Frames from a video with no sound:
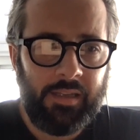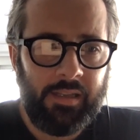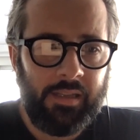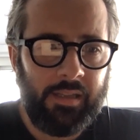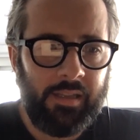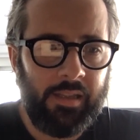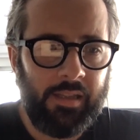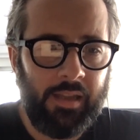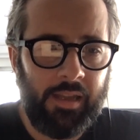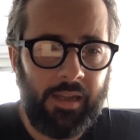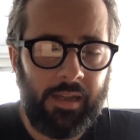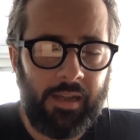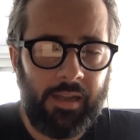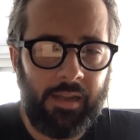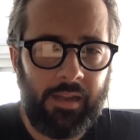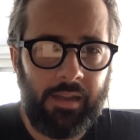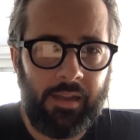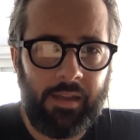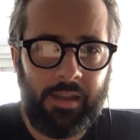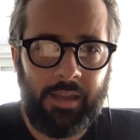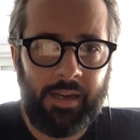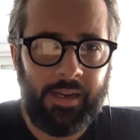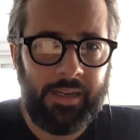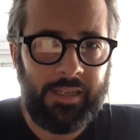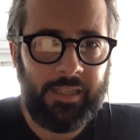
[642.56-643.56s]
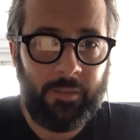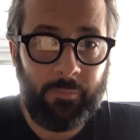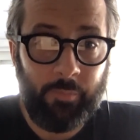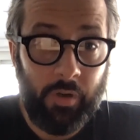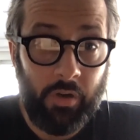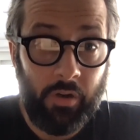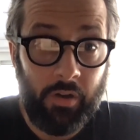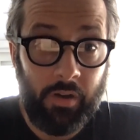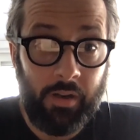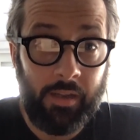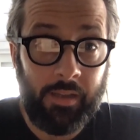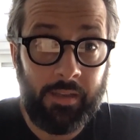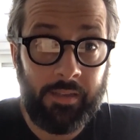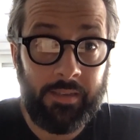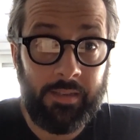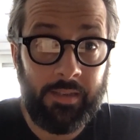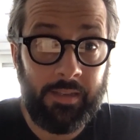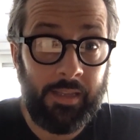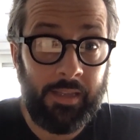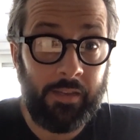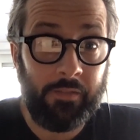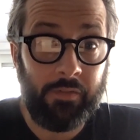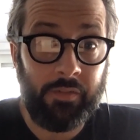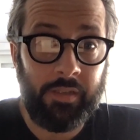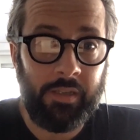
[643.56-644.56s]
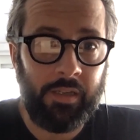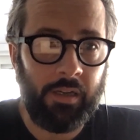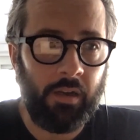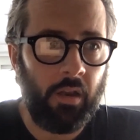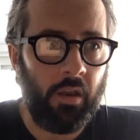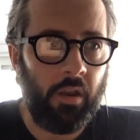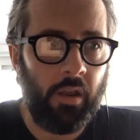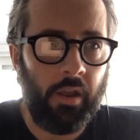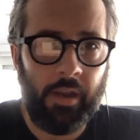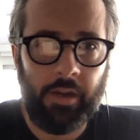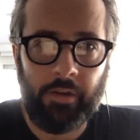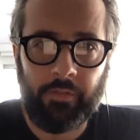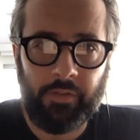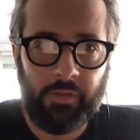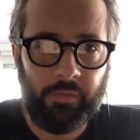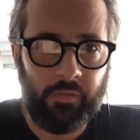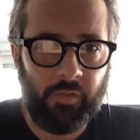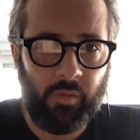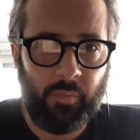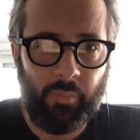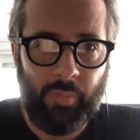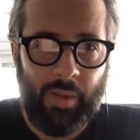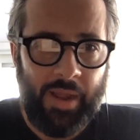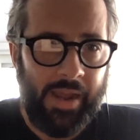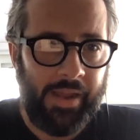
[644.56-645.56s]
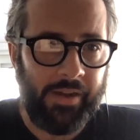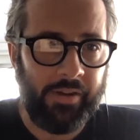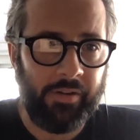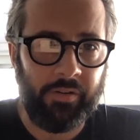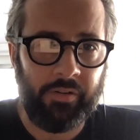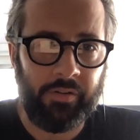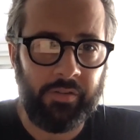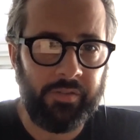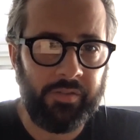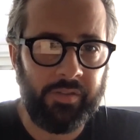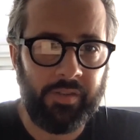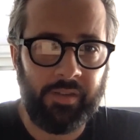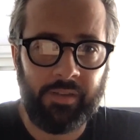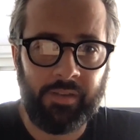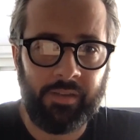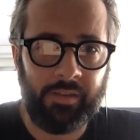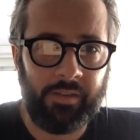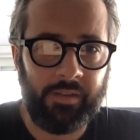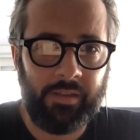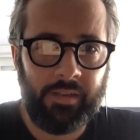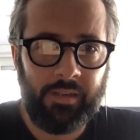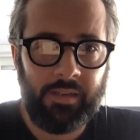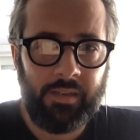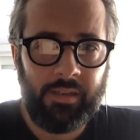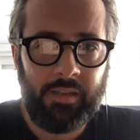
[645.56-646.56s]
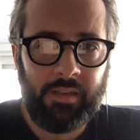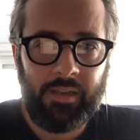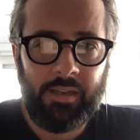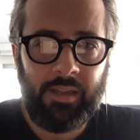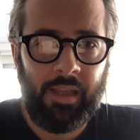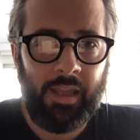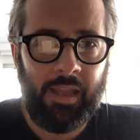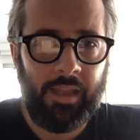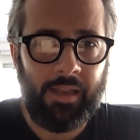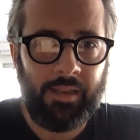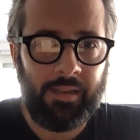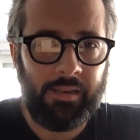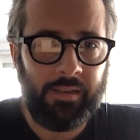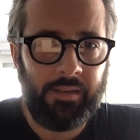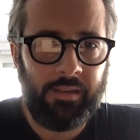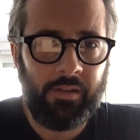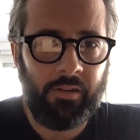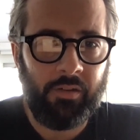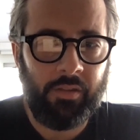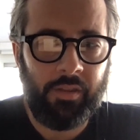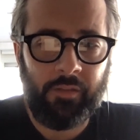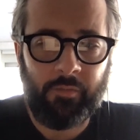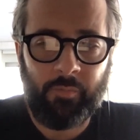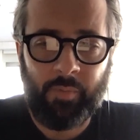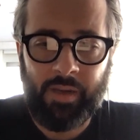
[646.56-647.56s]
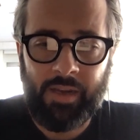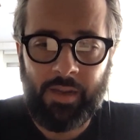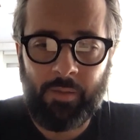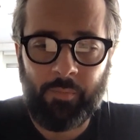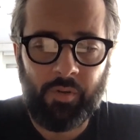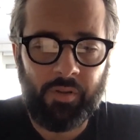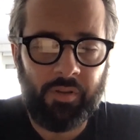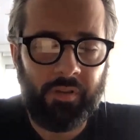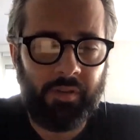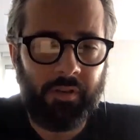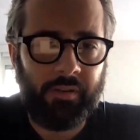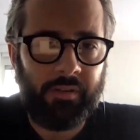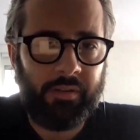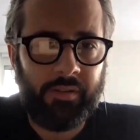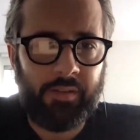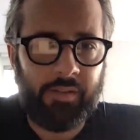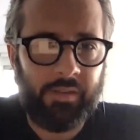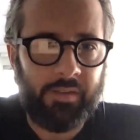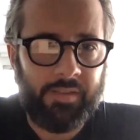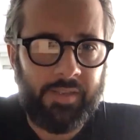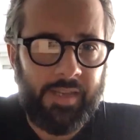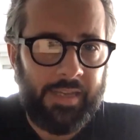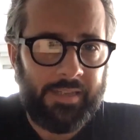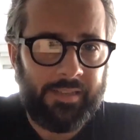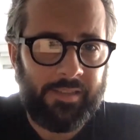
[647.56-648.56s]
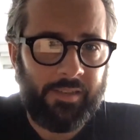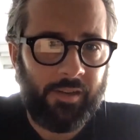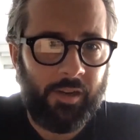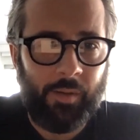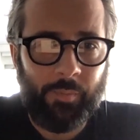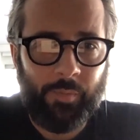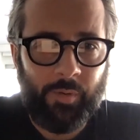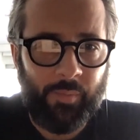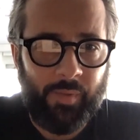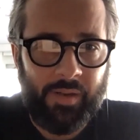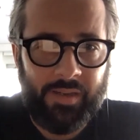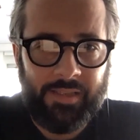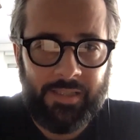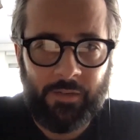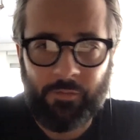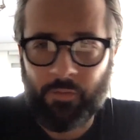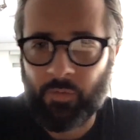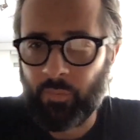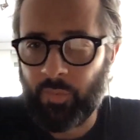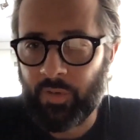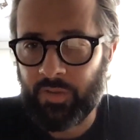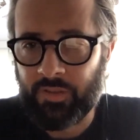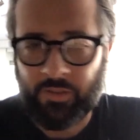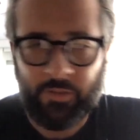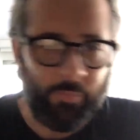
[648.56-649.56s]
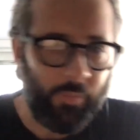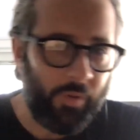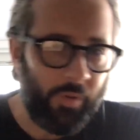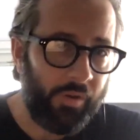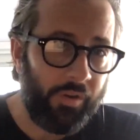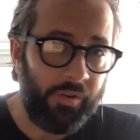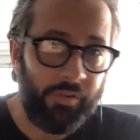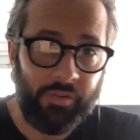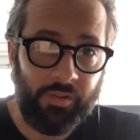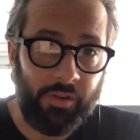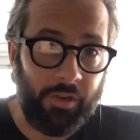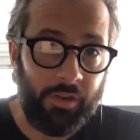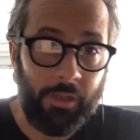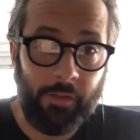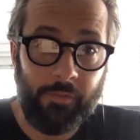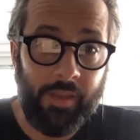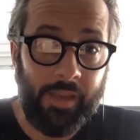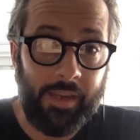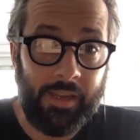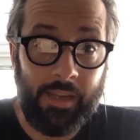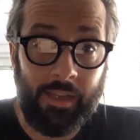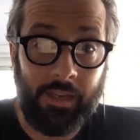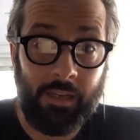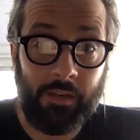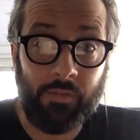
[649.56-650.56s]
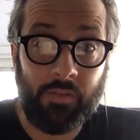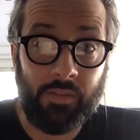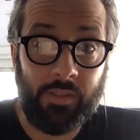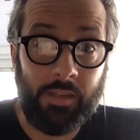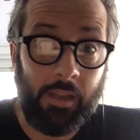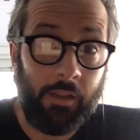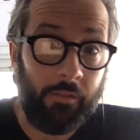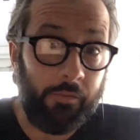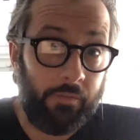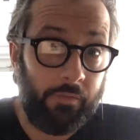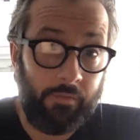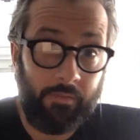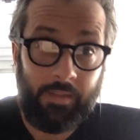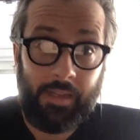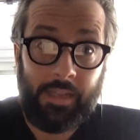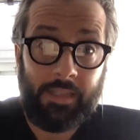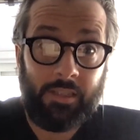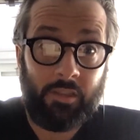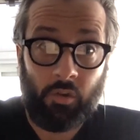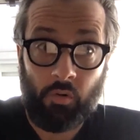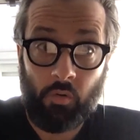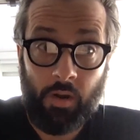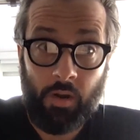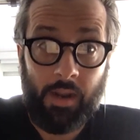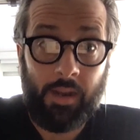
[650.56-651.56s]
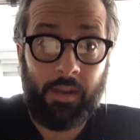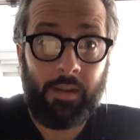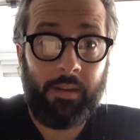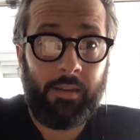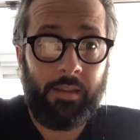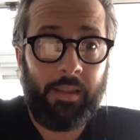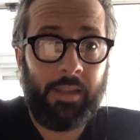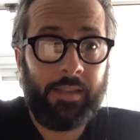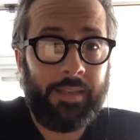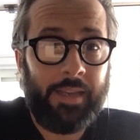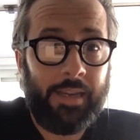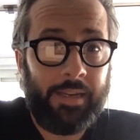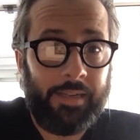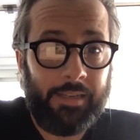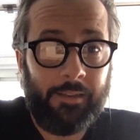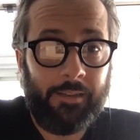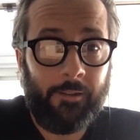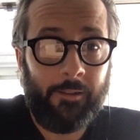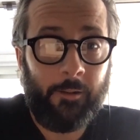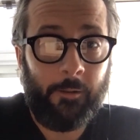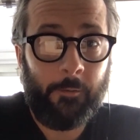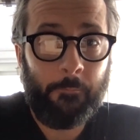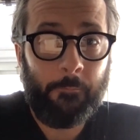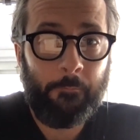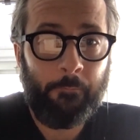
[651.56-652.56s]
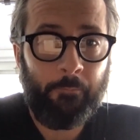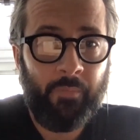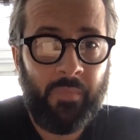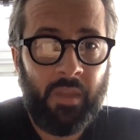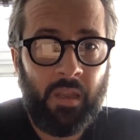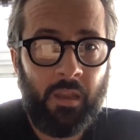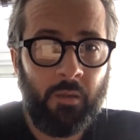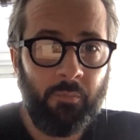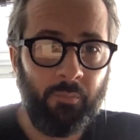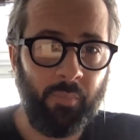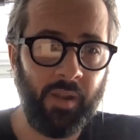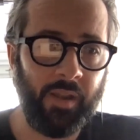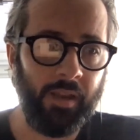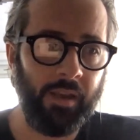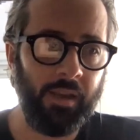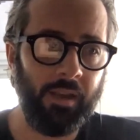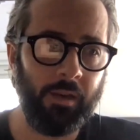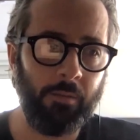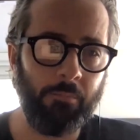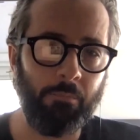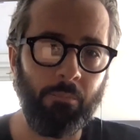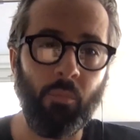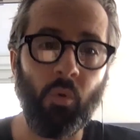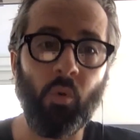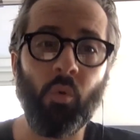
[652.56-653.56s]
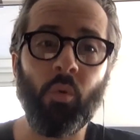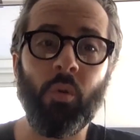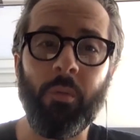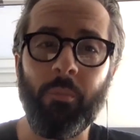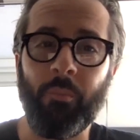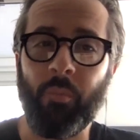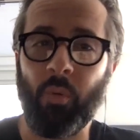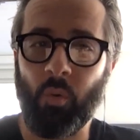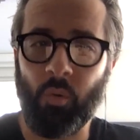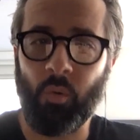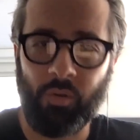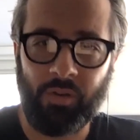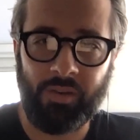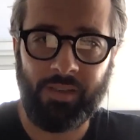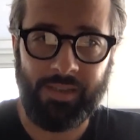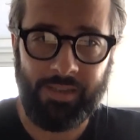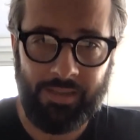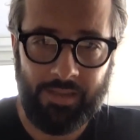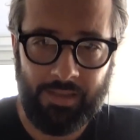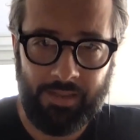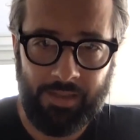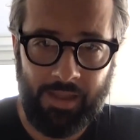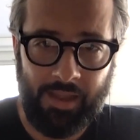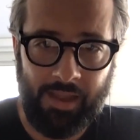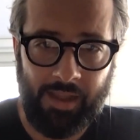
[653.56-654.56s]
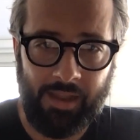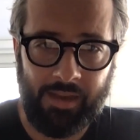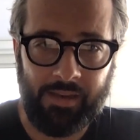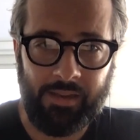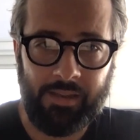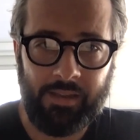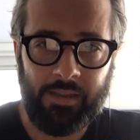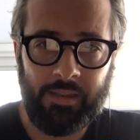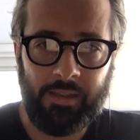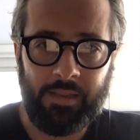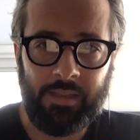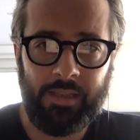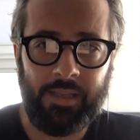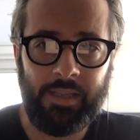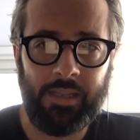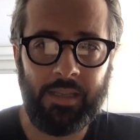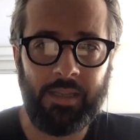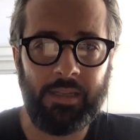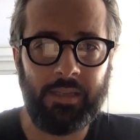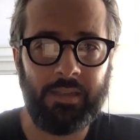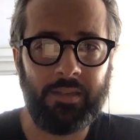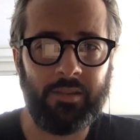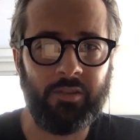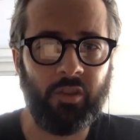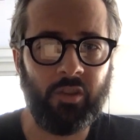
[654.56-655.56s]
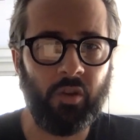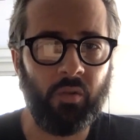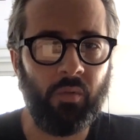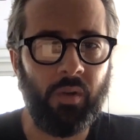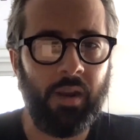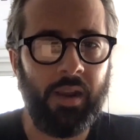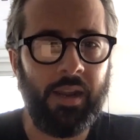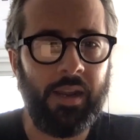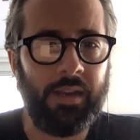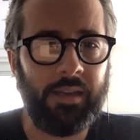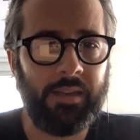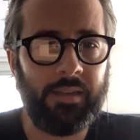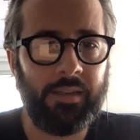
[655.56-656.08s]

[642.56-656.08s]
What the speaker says: and experience, and they've seen a lot of different patterns, and they've been able to test and optimize different business models and all of that kind of stuff, that's great. That's ideal. But more importantly than that is the right